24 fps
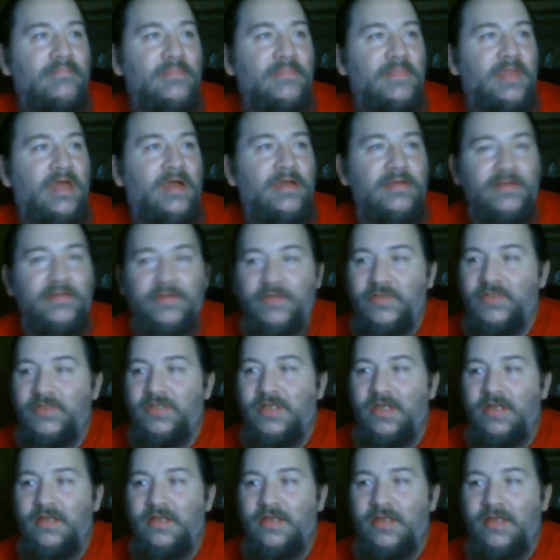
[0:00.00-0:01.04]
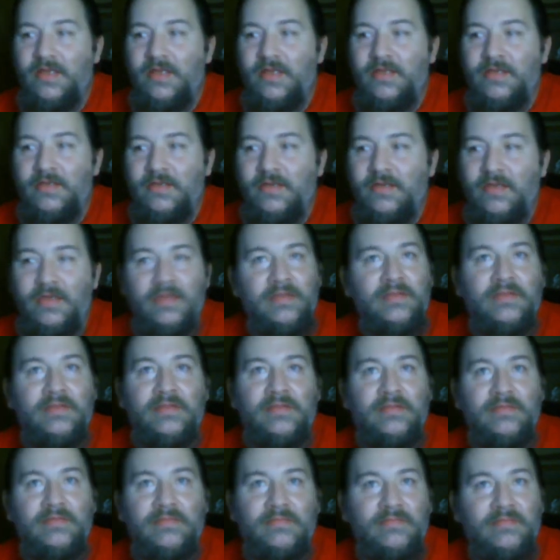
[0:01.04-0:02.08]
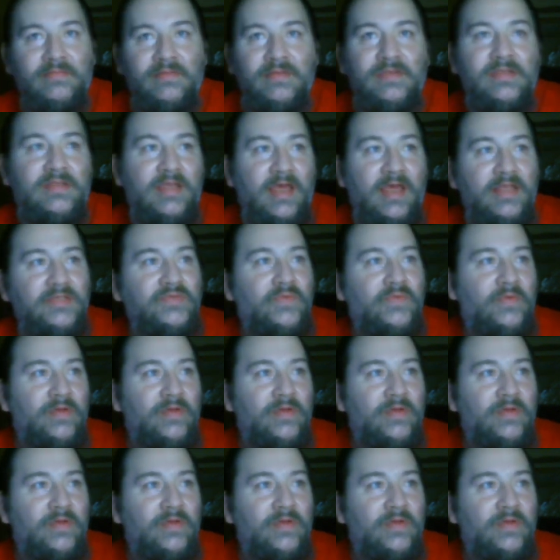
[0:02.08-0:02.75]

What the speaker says: I understand that, and that's